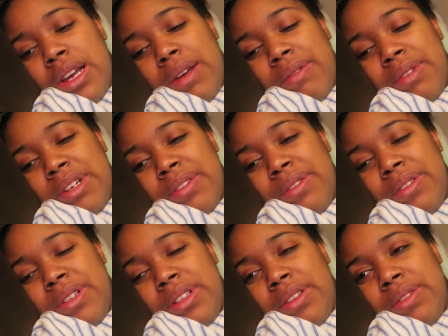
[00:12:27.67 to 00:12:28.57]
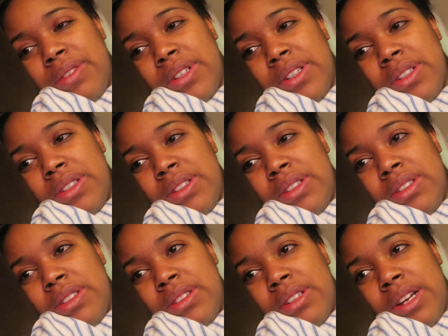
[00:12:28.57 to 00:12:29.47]
I'm not feeling very good
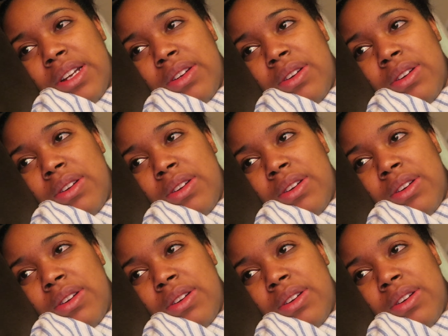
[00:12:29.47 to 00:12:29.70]
at